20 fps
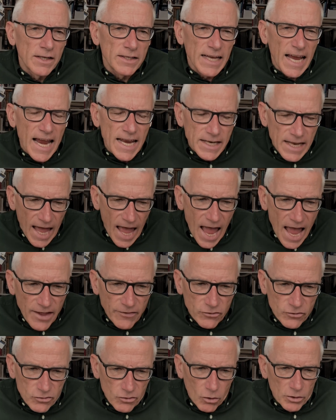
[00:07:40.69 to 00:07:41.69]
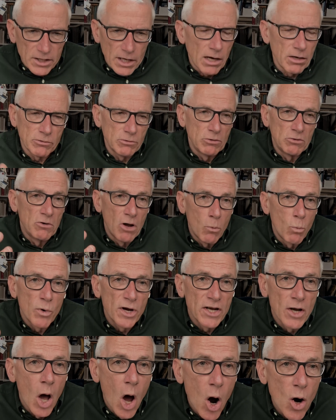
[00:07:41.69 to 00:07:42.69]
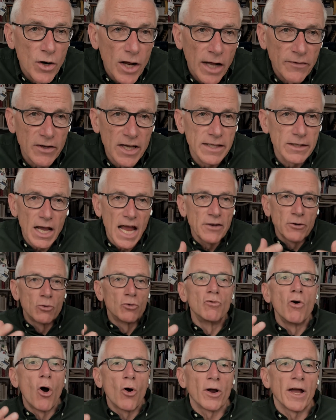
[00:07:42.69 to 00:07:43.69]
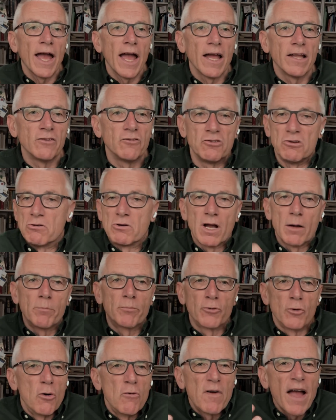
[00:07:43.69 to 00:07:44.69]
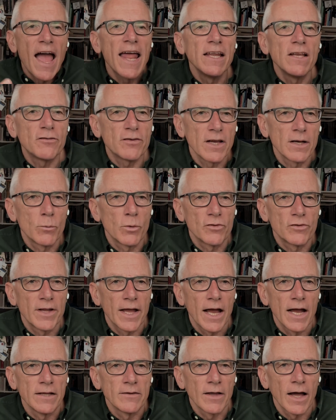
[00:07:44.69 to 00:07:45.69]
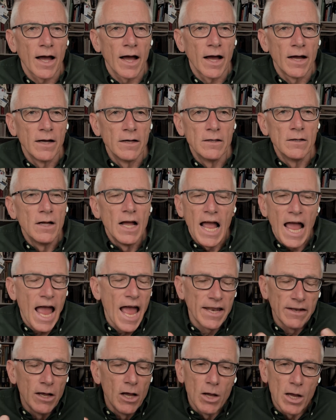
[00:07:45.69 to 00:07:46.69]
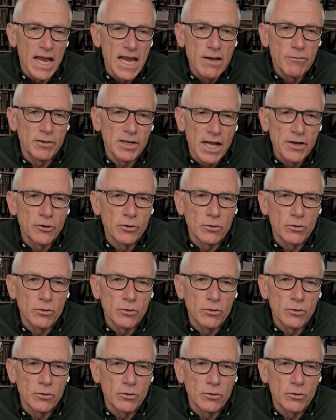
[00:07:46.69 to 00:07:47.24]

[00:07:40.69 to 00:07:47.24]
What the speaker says: in the hands, we know that in the wrong hands you can prove anything with data, and even in the